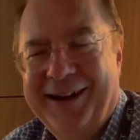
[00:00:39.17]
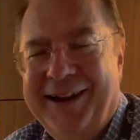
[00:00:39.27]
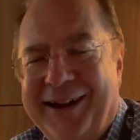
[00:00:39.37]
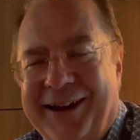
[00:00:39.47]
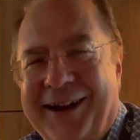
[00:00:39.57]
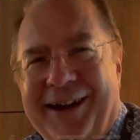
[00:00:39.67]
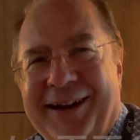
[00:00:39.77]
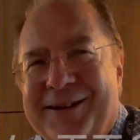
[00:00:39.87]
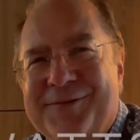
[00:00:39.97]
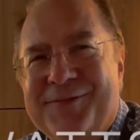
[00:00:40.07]
Yeah, so you
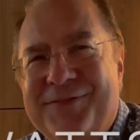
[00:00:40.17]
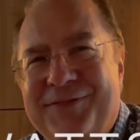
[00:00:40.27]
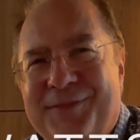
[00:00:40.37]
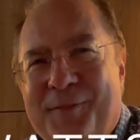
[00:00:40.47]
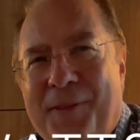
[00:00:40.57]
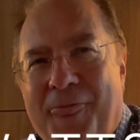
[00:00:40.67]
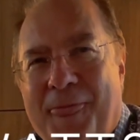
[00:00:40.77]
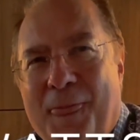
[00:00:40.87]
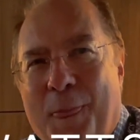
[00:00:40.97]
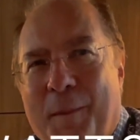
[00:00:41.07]
mentioned the ups and downs
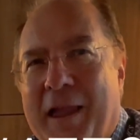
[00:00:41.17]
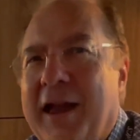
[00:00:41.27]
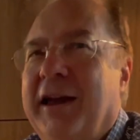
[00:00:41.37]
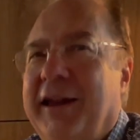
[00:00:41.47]
just now, right?